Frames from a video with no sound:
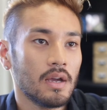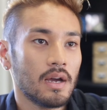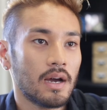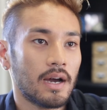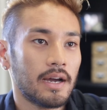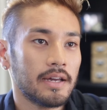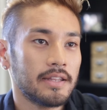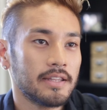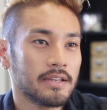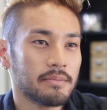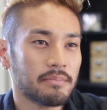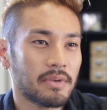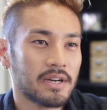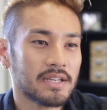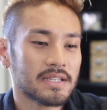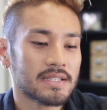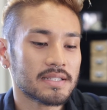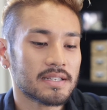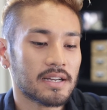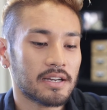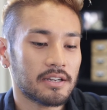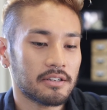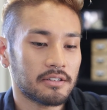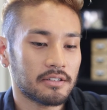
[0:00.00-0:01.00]
I think my
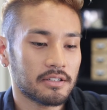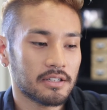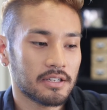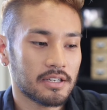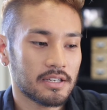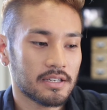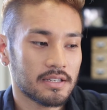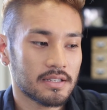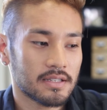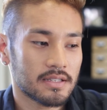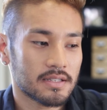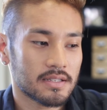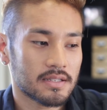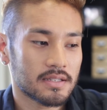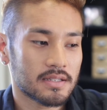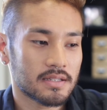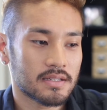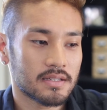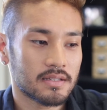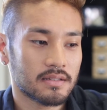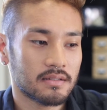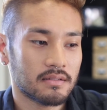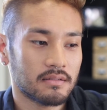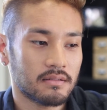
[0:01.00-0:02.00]
style
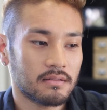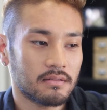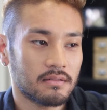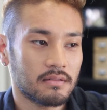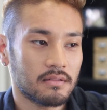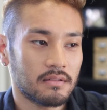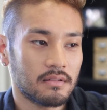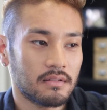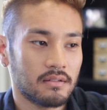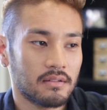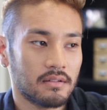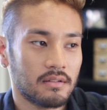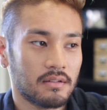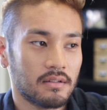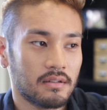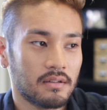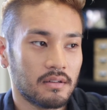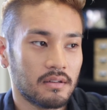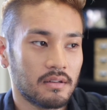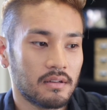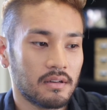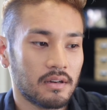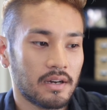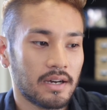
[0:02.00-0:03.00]
is,
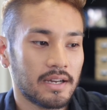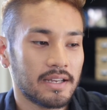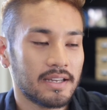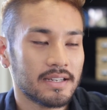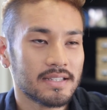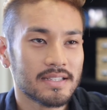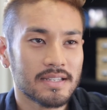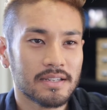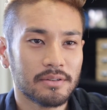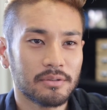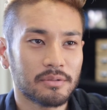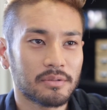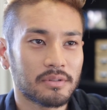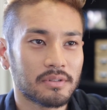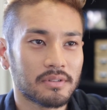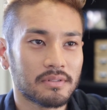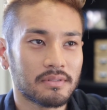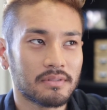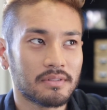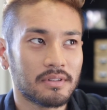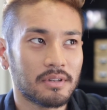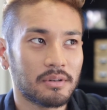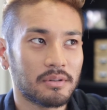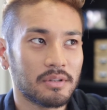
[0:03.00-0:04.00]
I guess
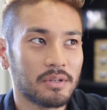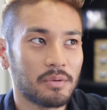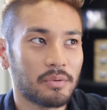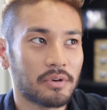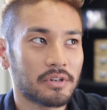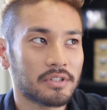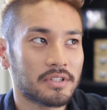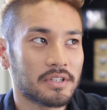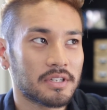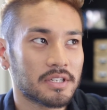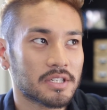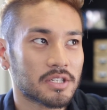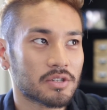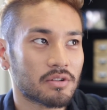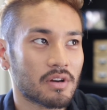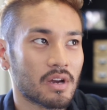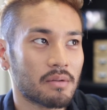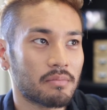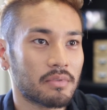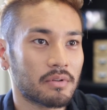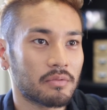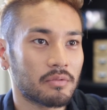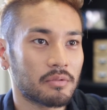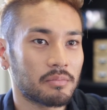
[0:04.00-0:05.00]
the only word to
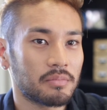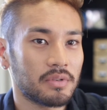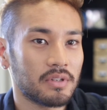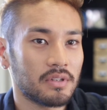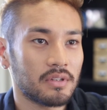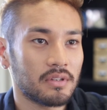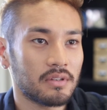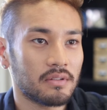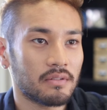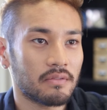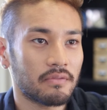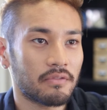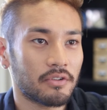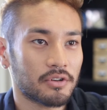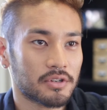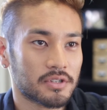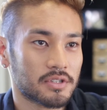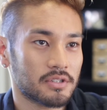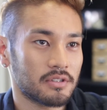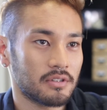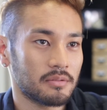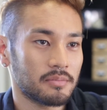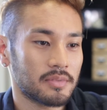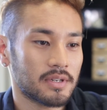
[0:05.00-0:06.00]
describe it would be
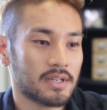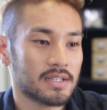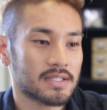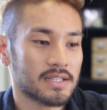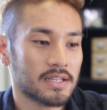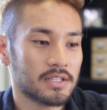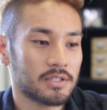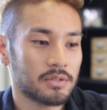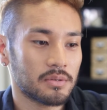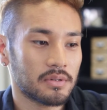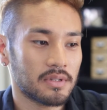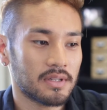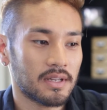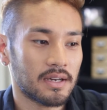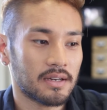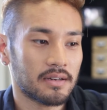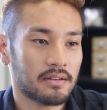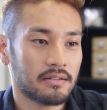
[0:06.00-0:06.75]
versatile, because I do a lot